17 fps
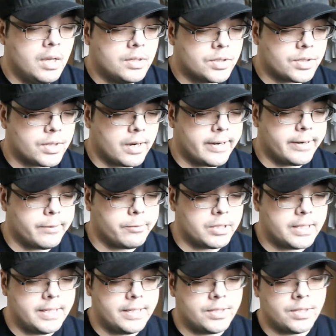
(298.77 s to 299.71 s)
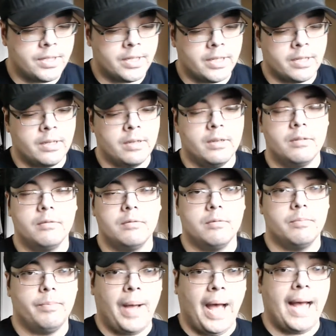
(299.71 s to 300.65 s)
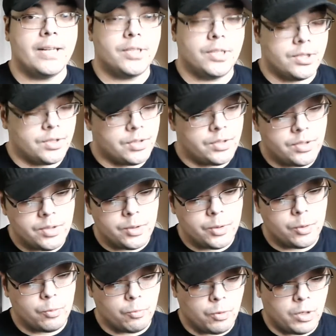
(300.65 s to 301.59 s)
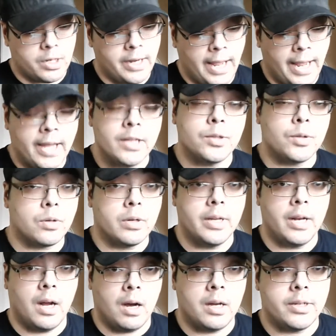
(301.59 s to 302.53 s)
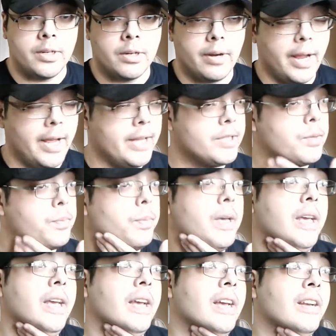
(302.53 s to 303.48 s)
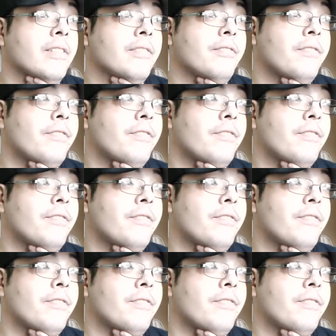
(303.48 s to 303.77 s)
started releasing patches to run Android on your HP, and in